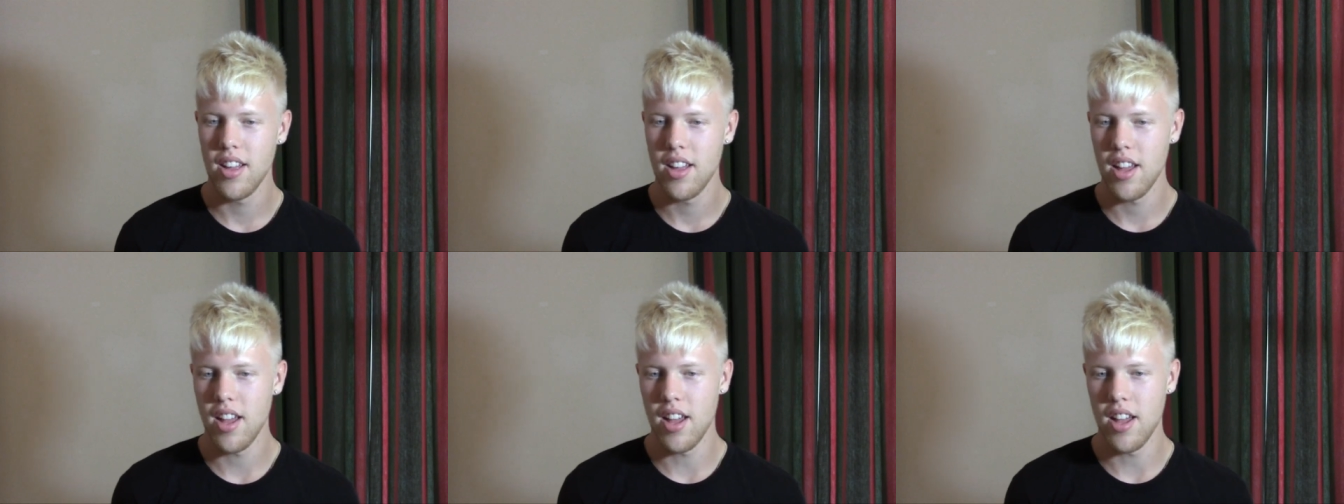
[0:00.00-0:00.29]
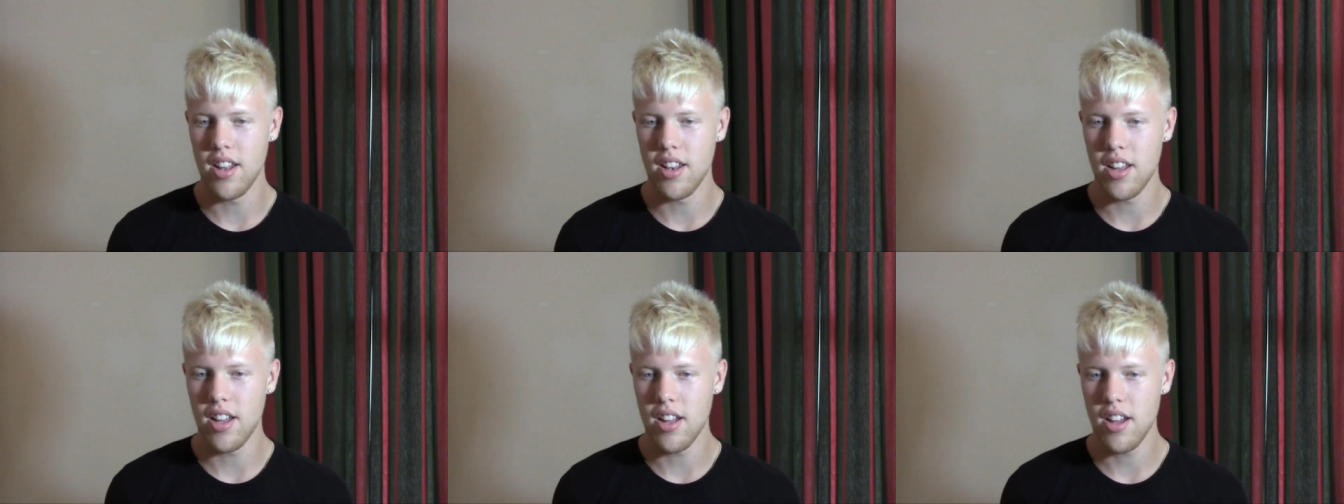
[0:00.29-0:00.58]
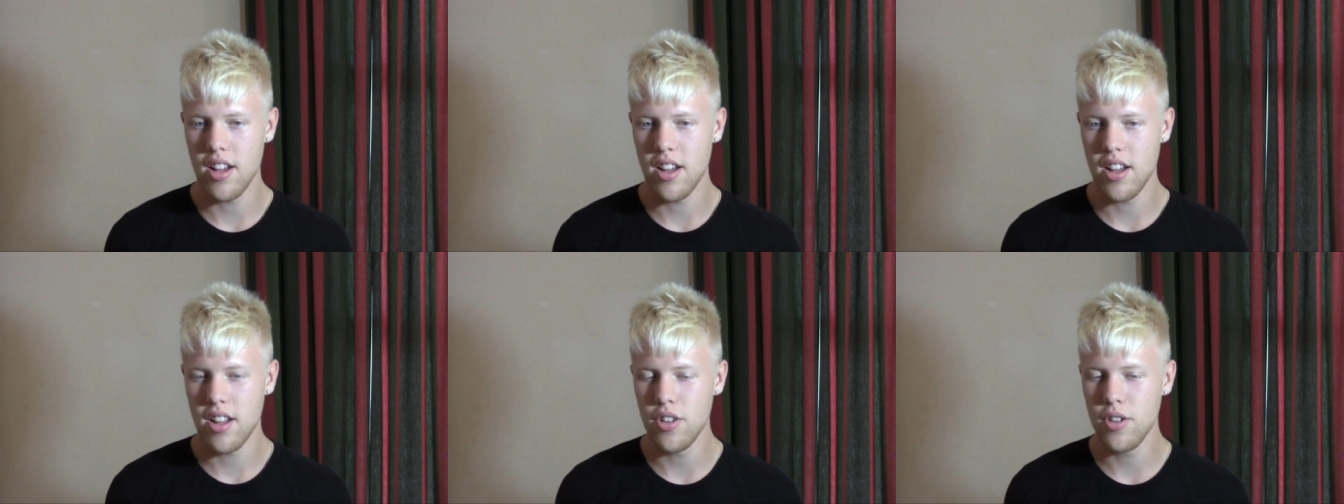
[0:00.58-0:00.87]
and I,
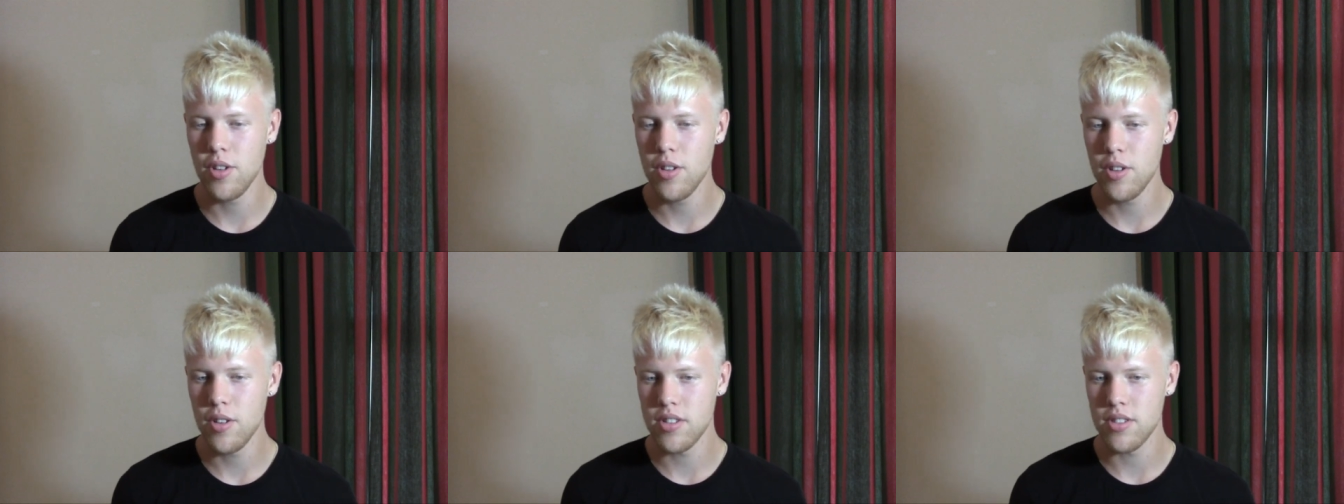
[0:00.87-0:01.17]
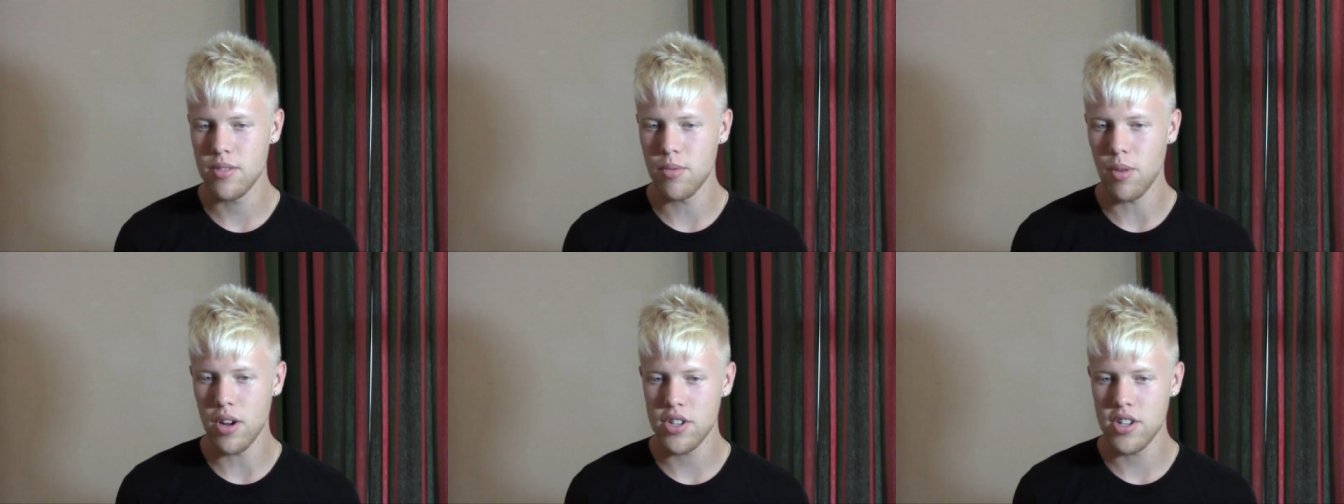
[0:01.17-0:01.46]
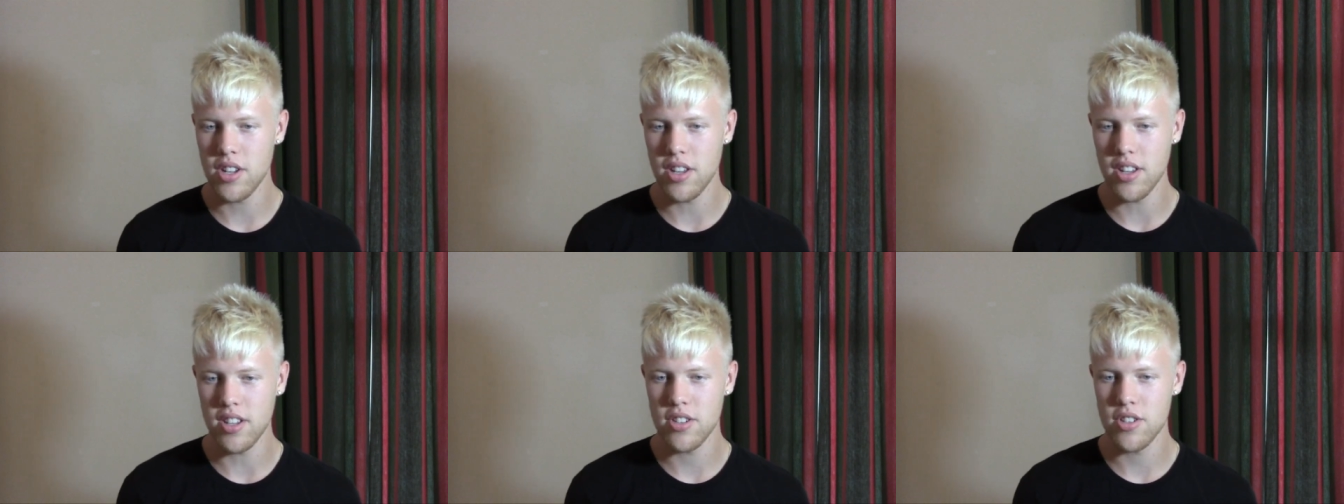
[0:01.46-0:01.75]
I knew he was
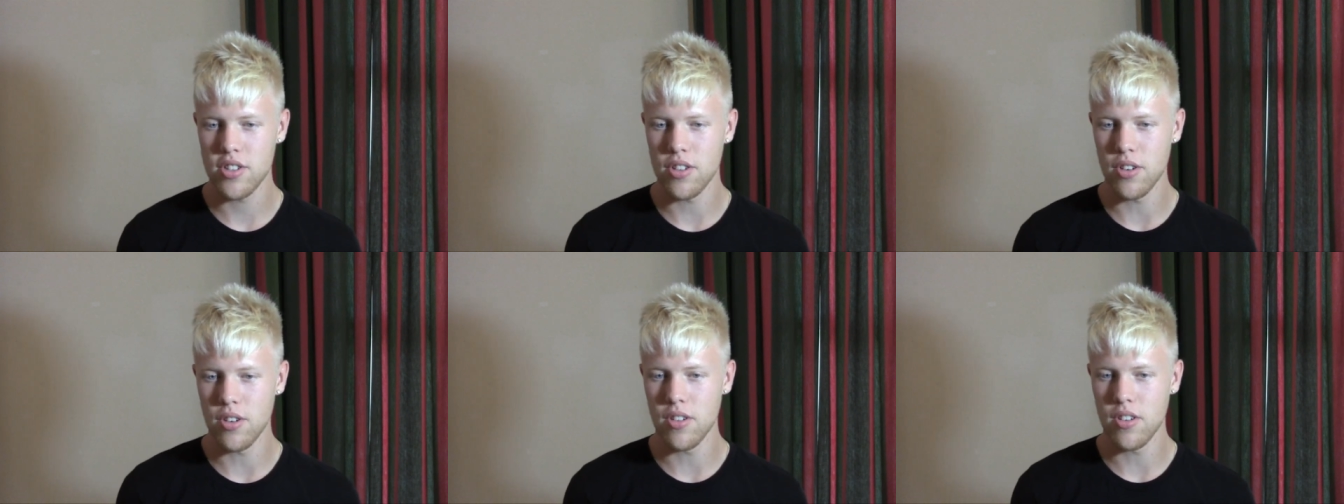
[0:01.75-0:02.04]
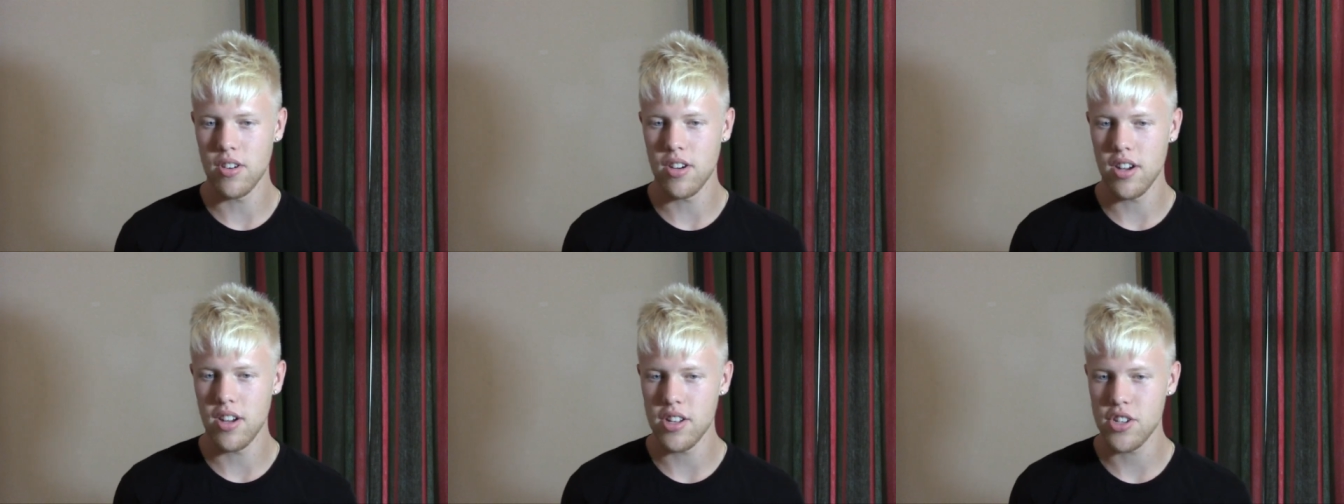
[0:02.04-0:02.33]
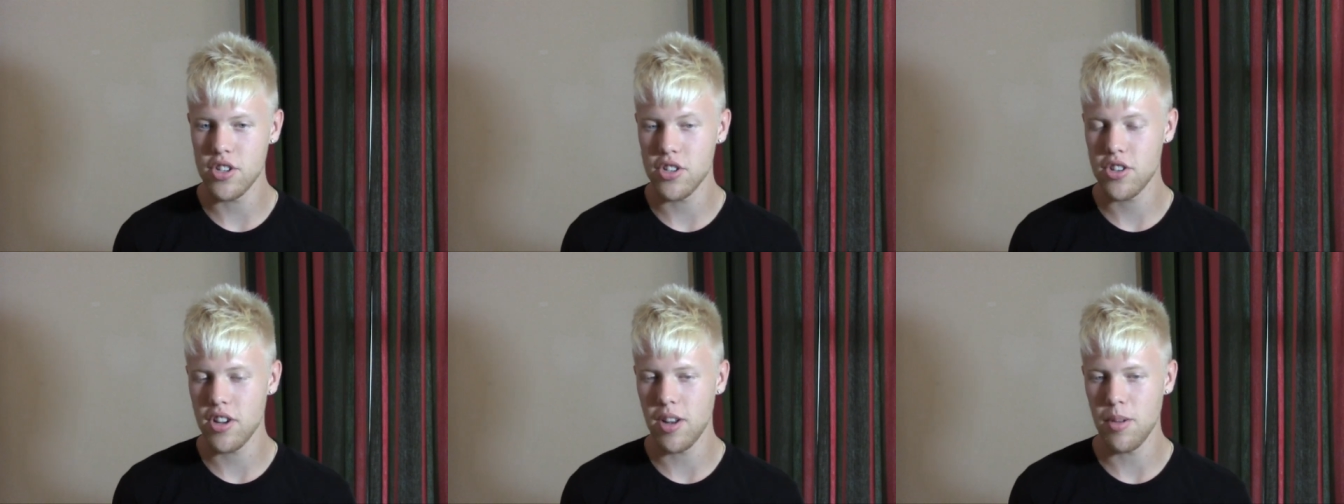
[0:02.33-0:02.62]
watching, so I
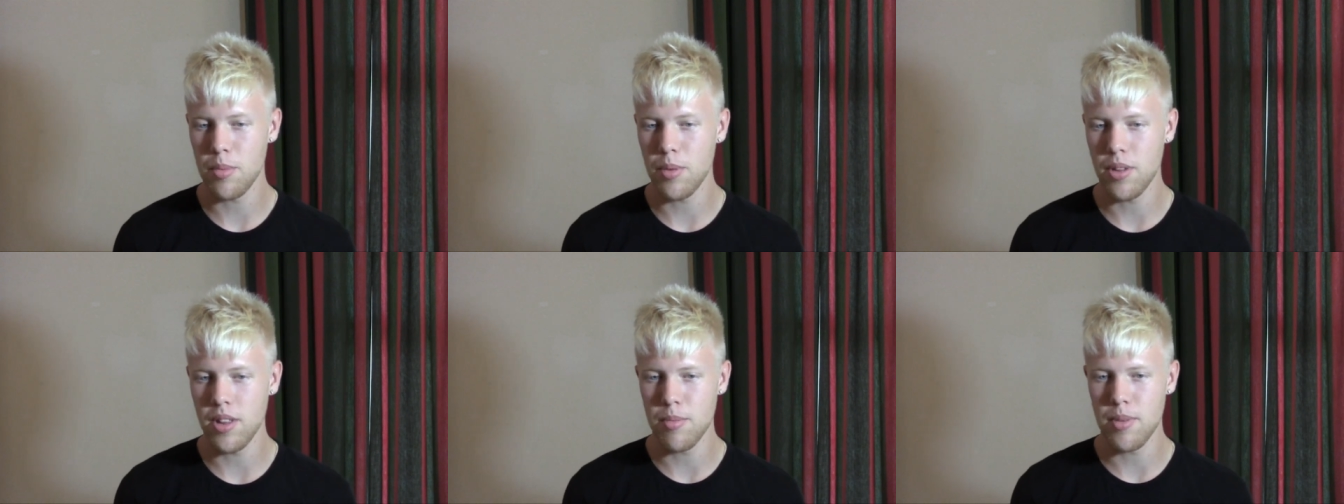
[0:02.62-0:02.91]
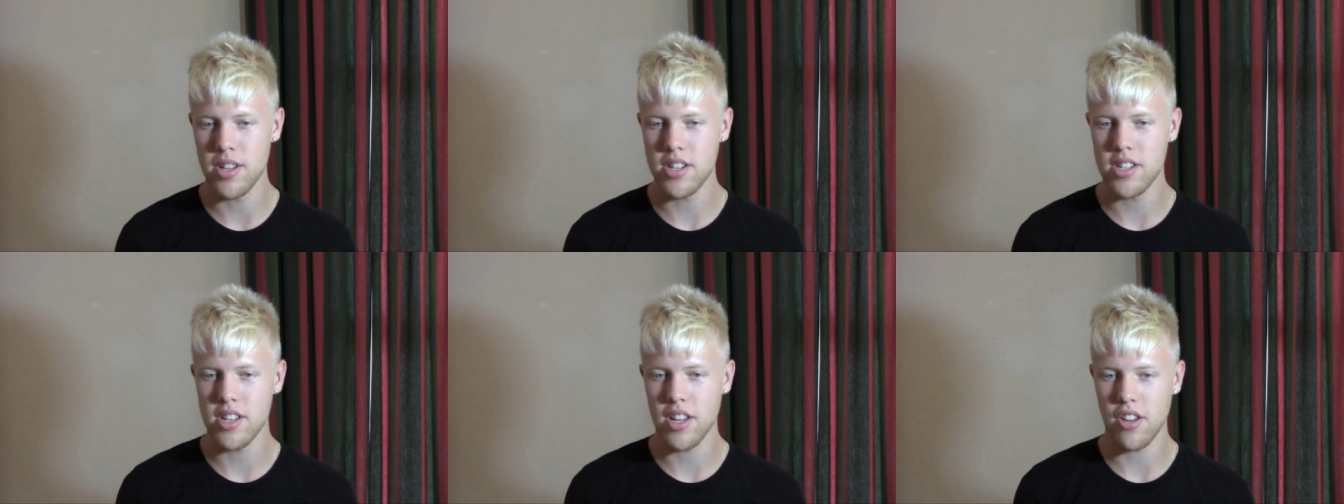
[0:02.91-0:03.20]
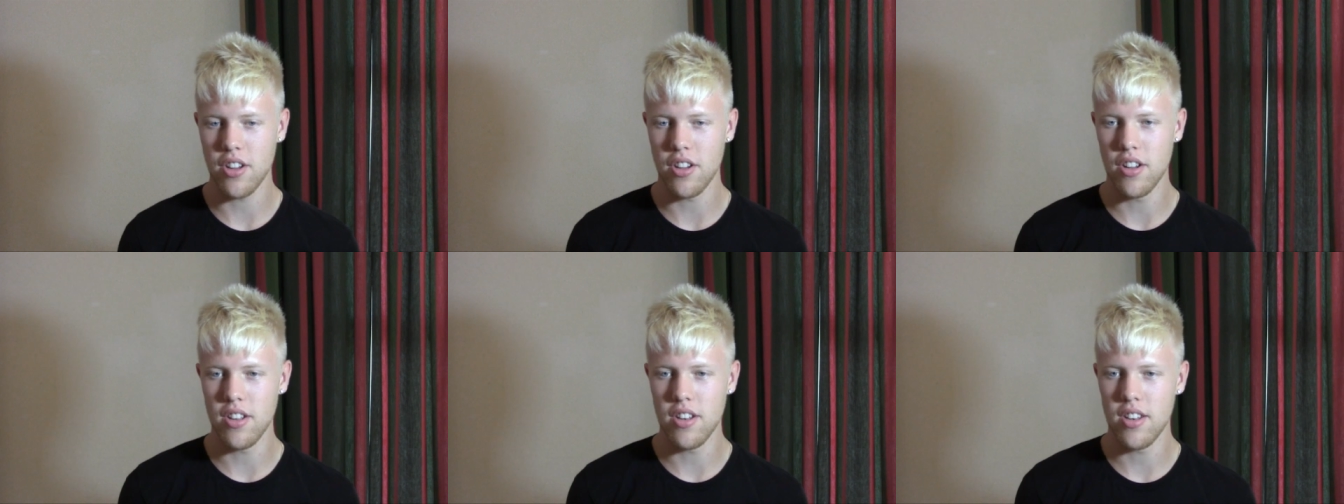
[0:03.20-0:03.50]
just tried to play the best I
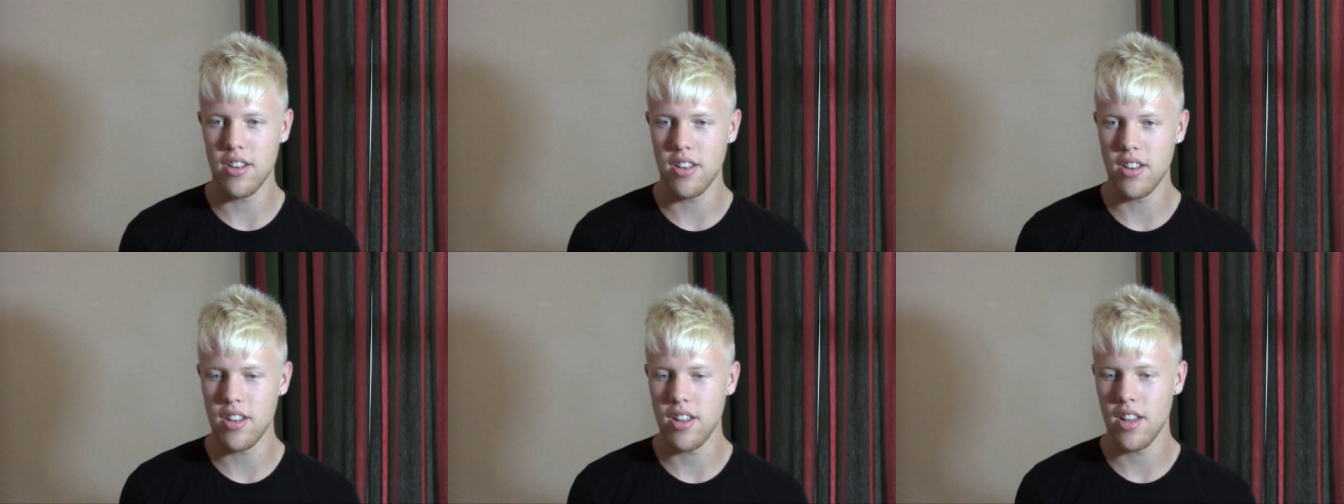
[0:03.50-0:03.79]
could, and,